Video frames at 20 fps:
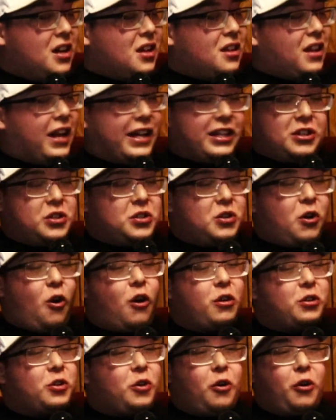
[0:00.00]
like this
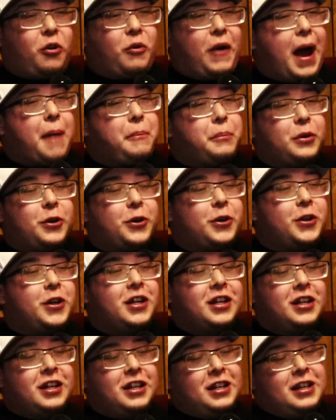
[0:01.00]
hardcore rapper,
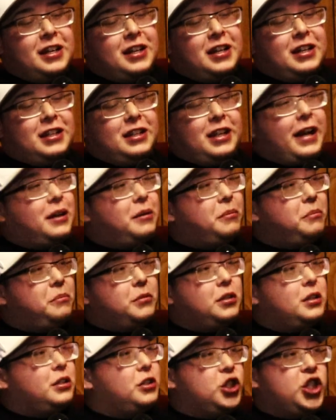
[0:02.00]
like
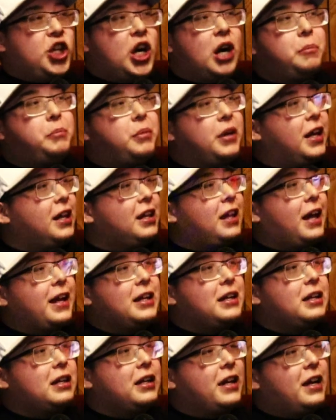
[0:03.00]
jumping,
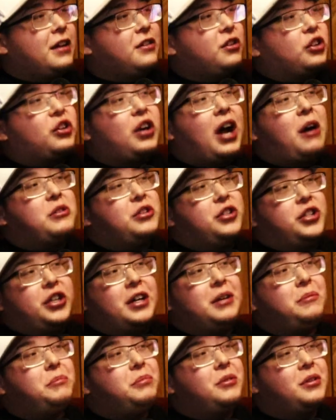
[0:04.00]
like getting the crowd
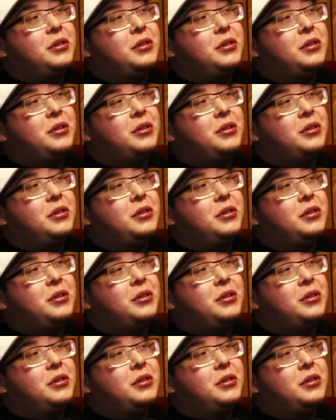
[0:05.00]
jump.